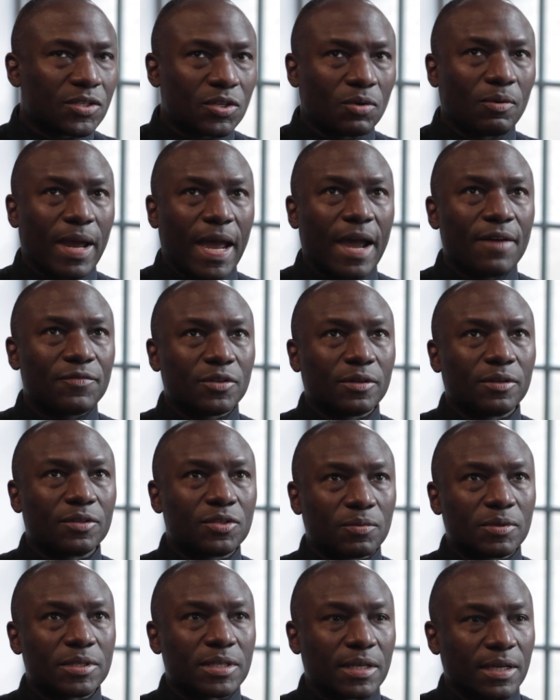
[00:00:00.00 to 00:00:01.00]
So after,
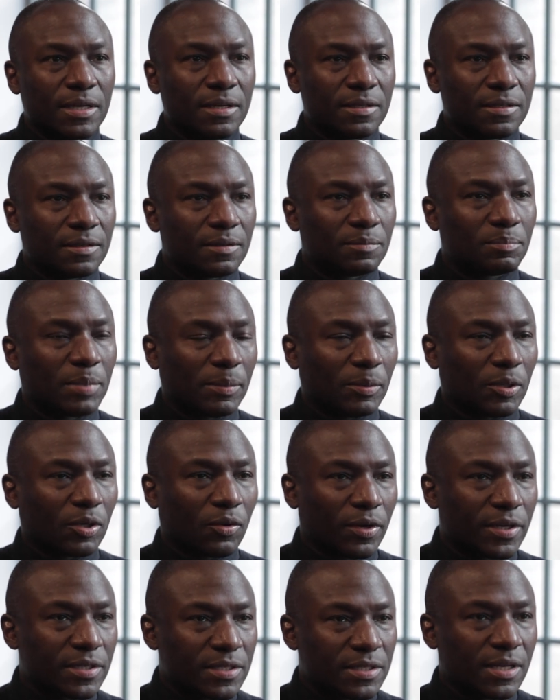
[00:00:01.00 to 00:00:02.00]
so it's a hit, people mm -hmm. are
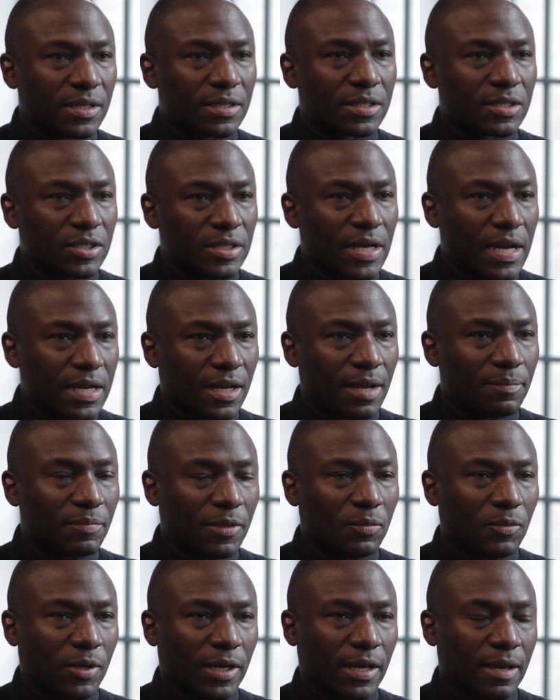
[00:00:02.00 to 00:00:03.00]
going to see it. It's lining up.
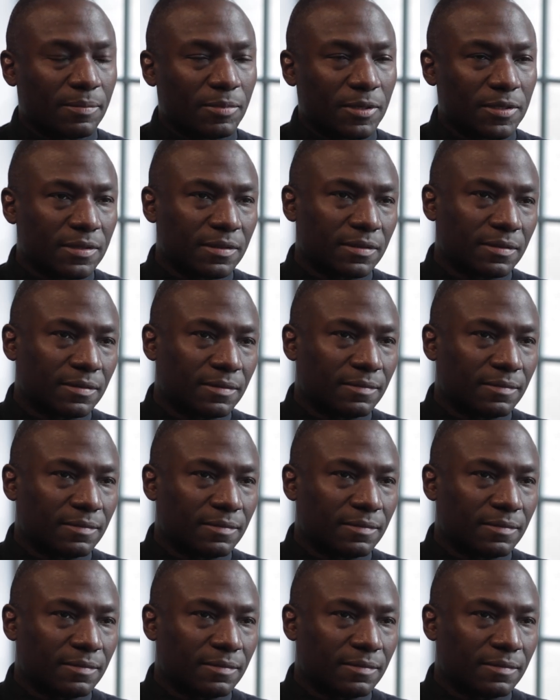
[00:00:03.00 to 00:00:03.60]
Then what happens?